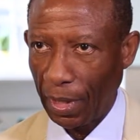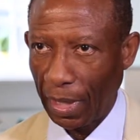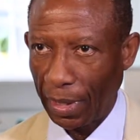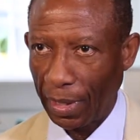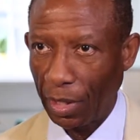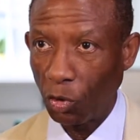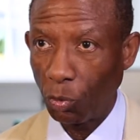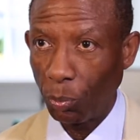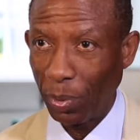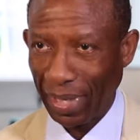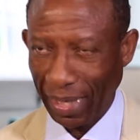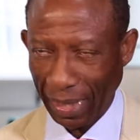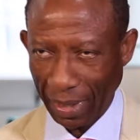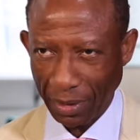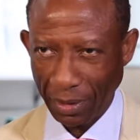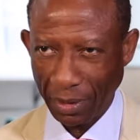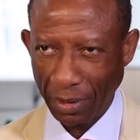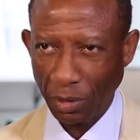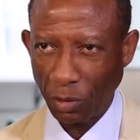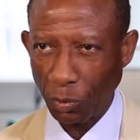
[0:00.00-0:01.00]
And then you'll be
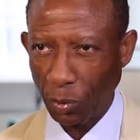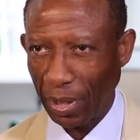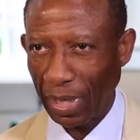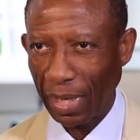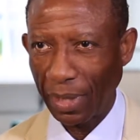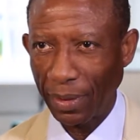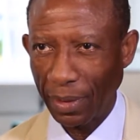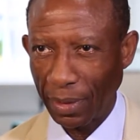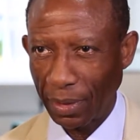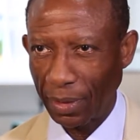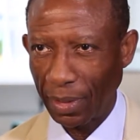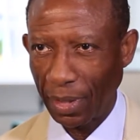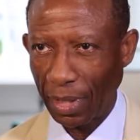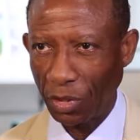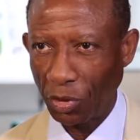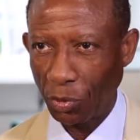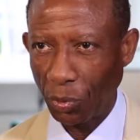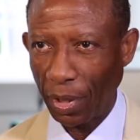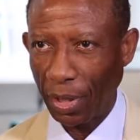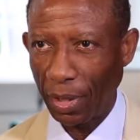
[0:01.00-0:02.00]
counseled regarding the
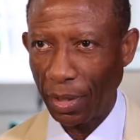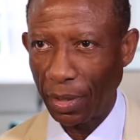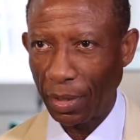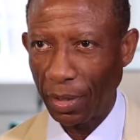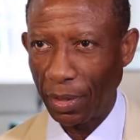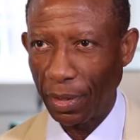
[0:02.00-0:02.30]
surgery,